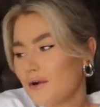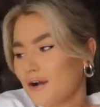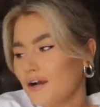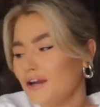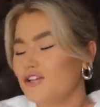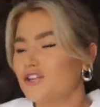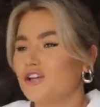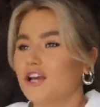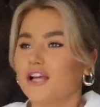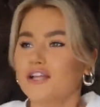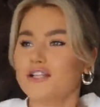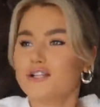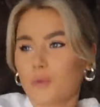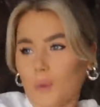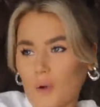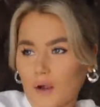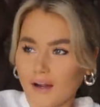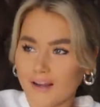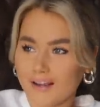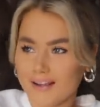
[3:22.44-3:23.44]
wordy chicken
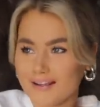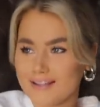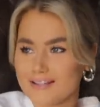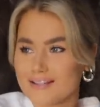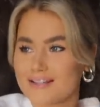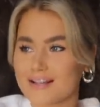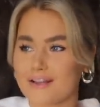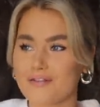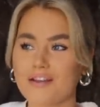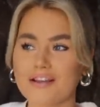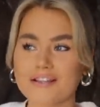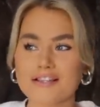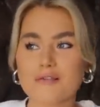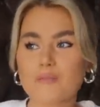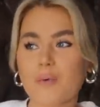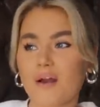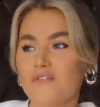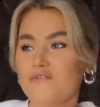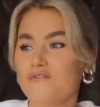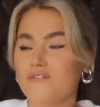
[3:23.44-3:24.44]
swirlies, this is
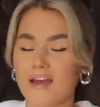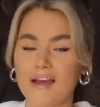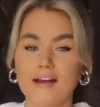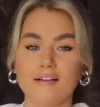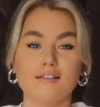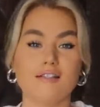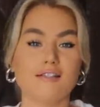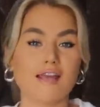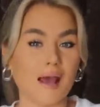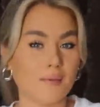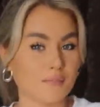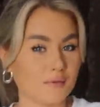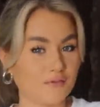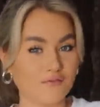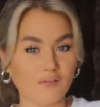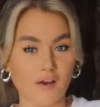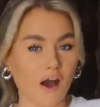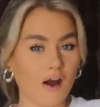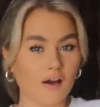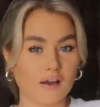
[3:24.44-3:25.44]
my failed attempt at
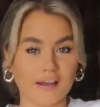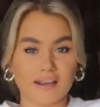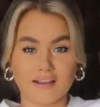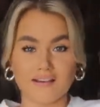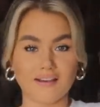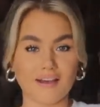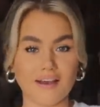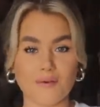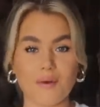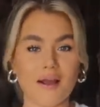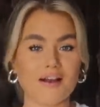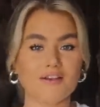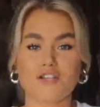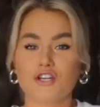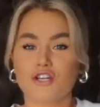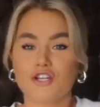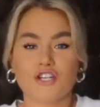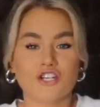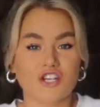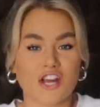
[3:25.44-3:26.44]
vlogging. It went
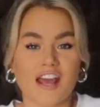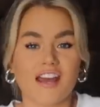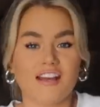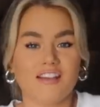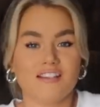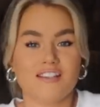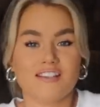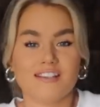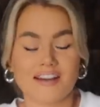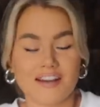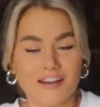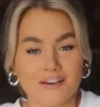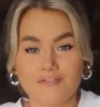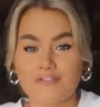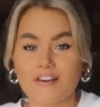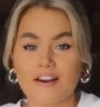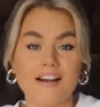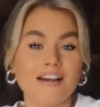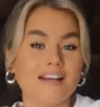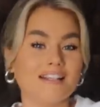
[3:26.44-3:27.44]
to shit. It
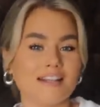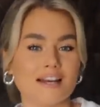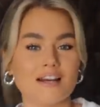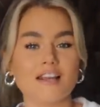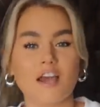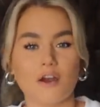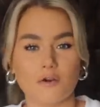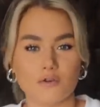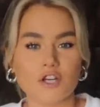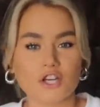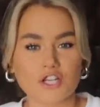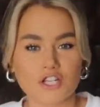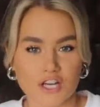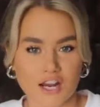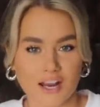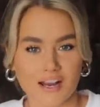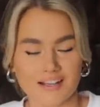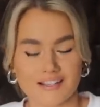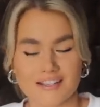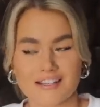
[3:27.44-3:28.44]
really did go to
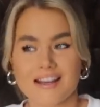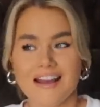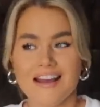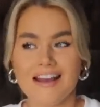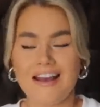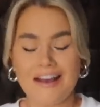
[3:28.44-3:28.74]
shit.